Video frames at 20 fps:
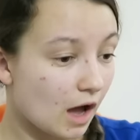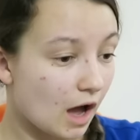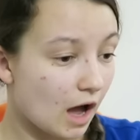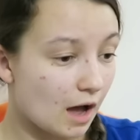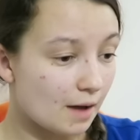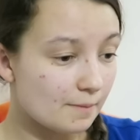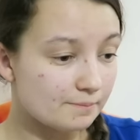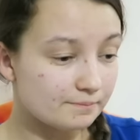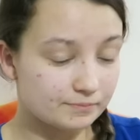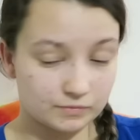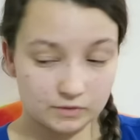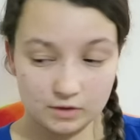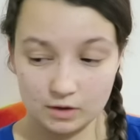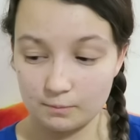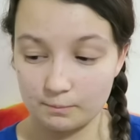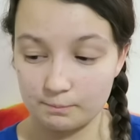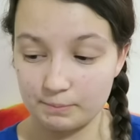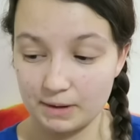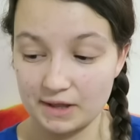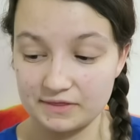
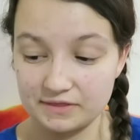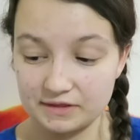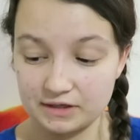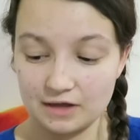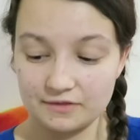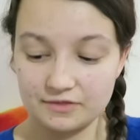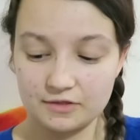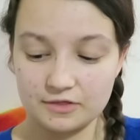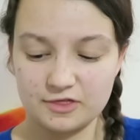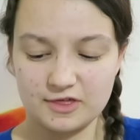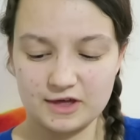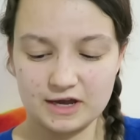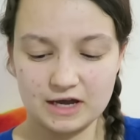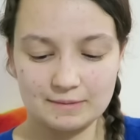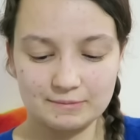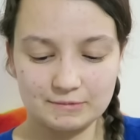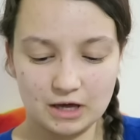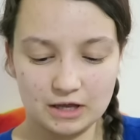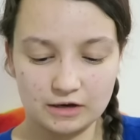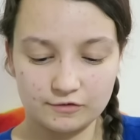But the other thing
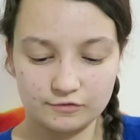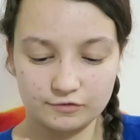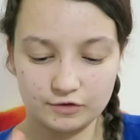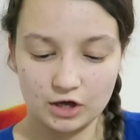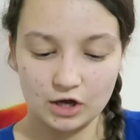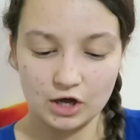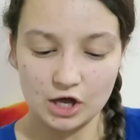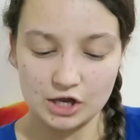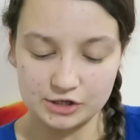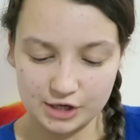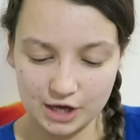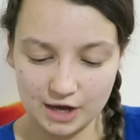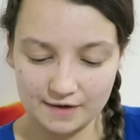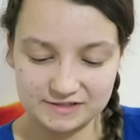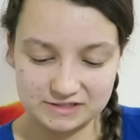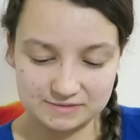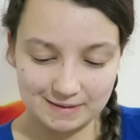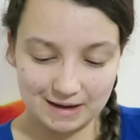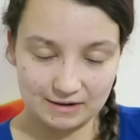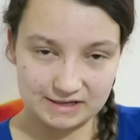I'm kind of
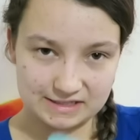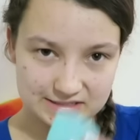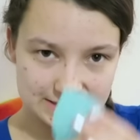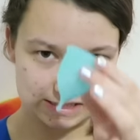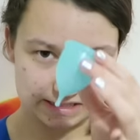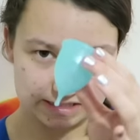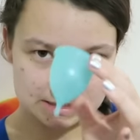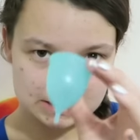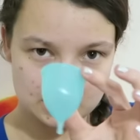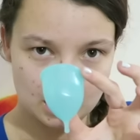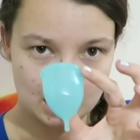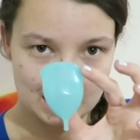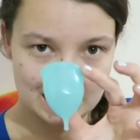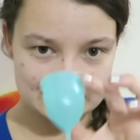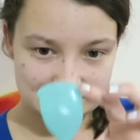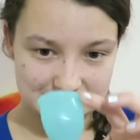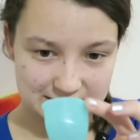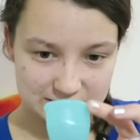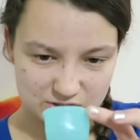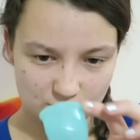nervous about is its
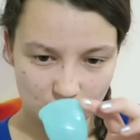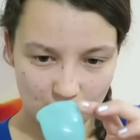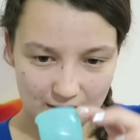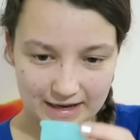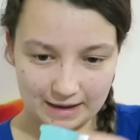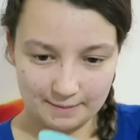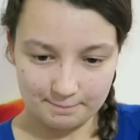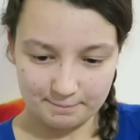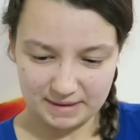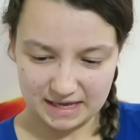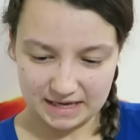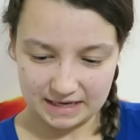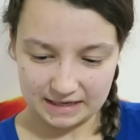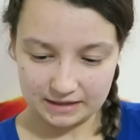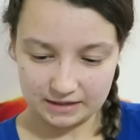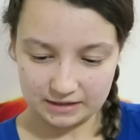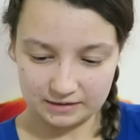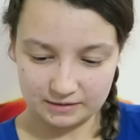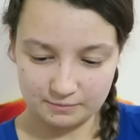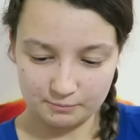size. It's quite a
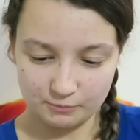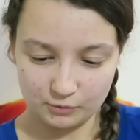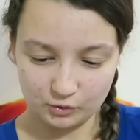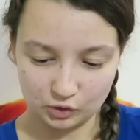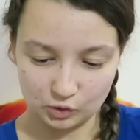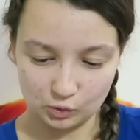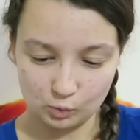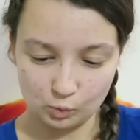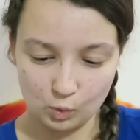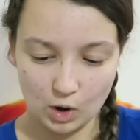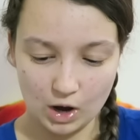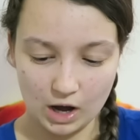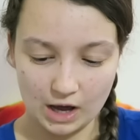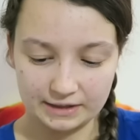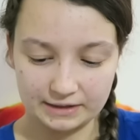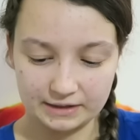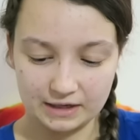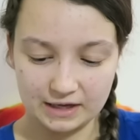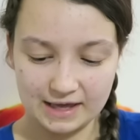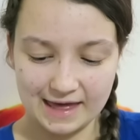big model
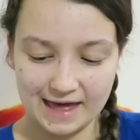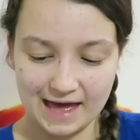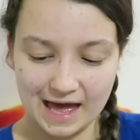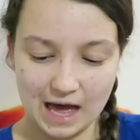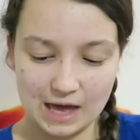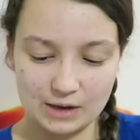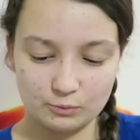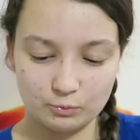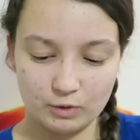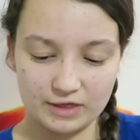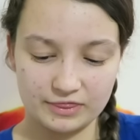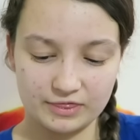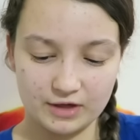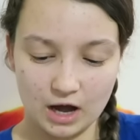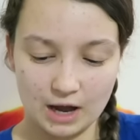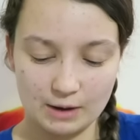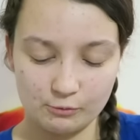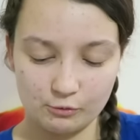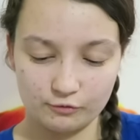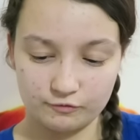one, and whether
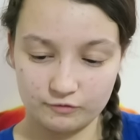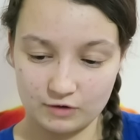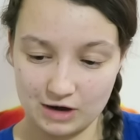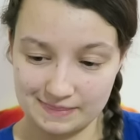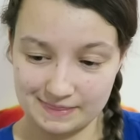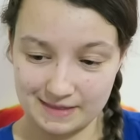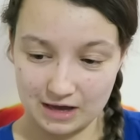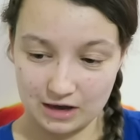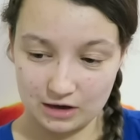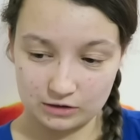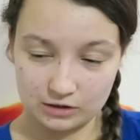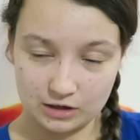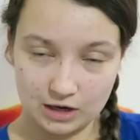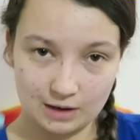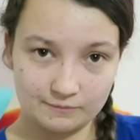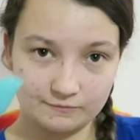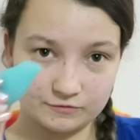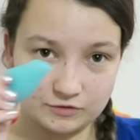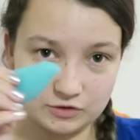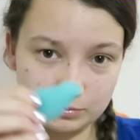I will find that
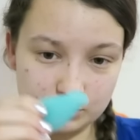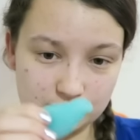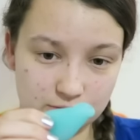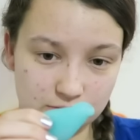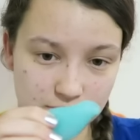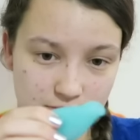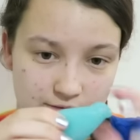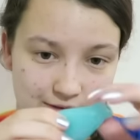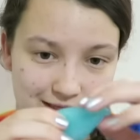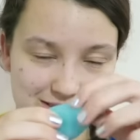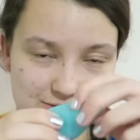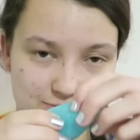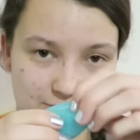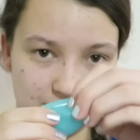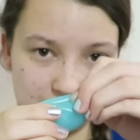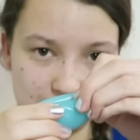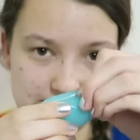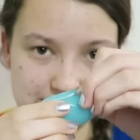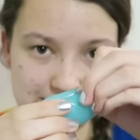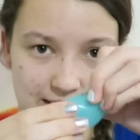uncomfortable. That's what
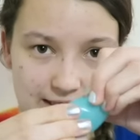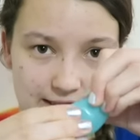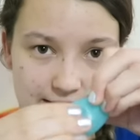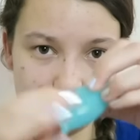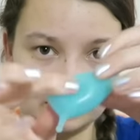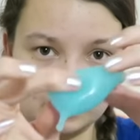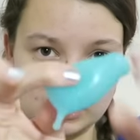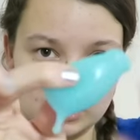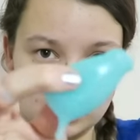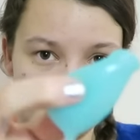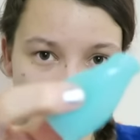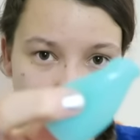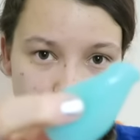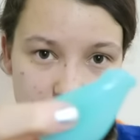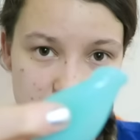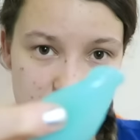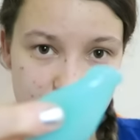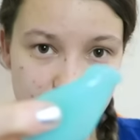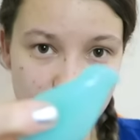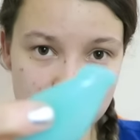it looks like with
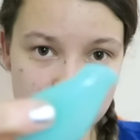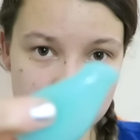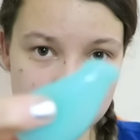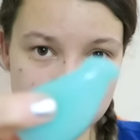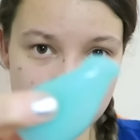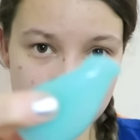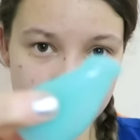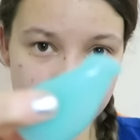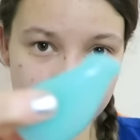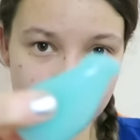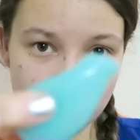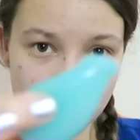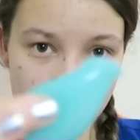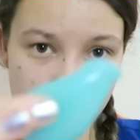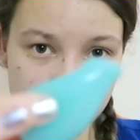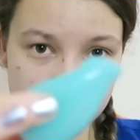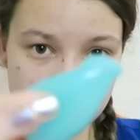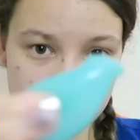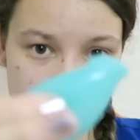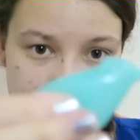its punch down
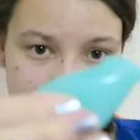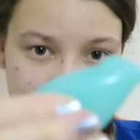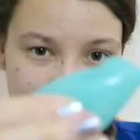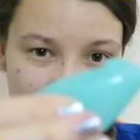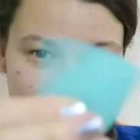fold. That's the